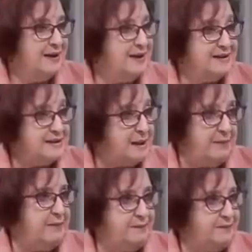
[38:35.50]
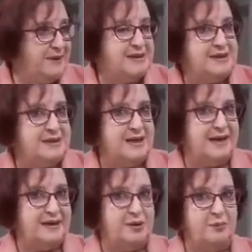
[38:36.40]
It's this is
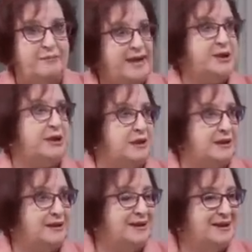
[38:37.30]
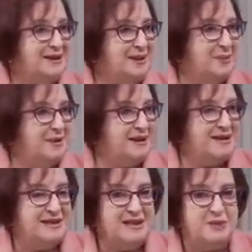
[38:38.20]
like, you know, magic,
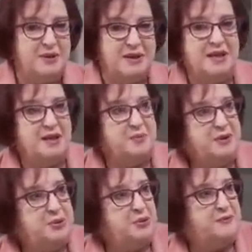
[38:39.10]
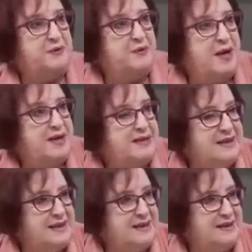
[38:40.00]
because these were things we took for
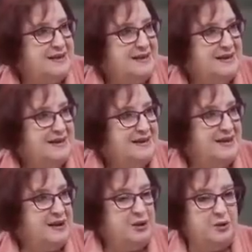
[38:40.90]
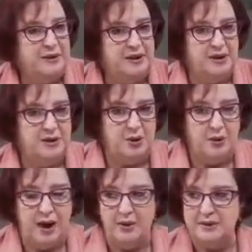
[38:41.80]
granted, that, you know, you can go
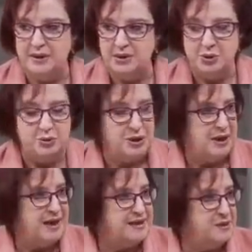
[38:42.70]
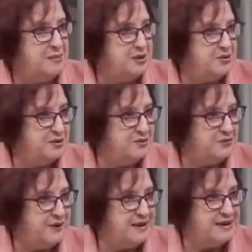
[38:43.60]
out and socialize and meet with your
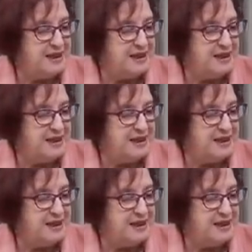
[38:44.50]
friends.